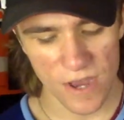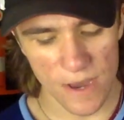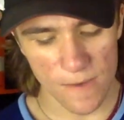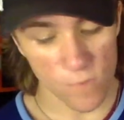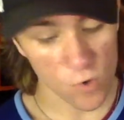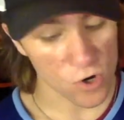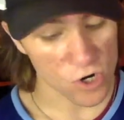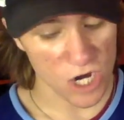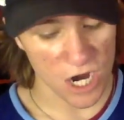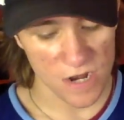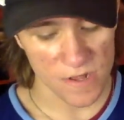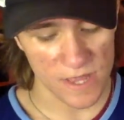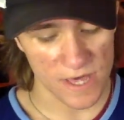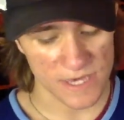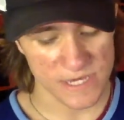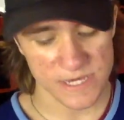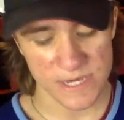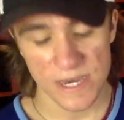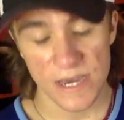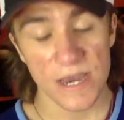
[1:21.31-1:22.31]
But
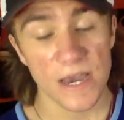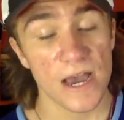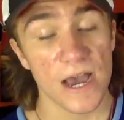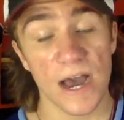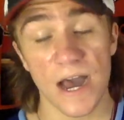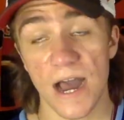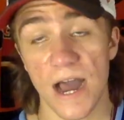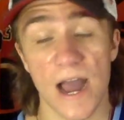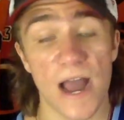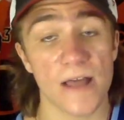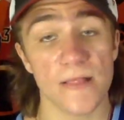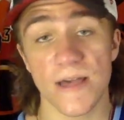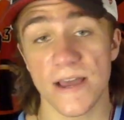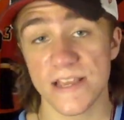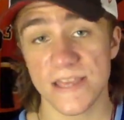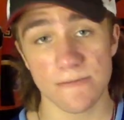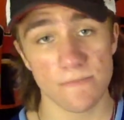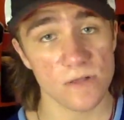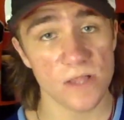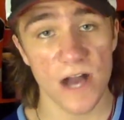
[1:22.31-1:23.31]
regardless, I
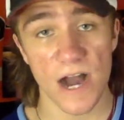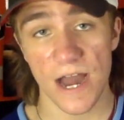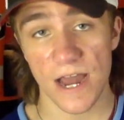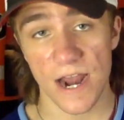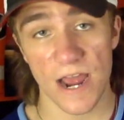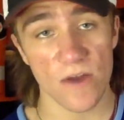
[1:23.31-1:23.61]
like them a lot.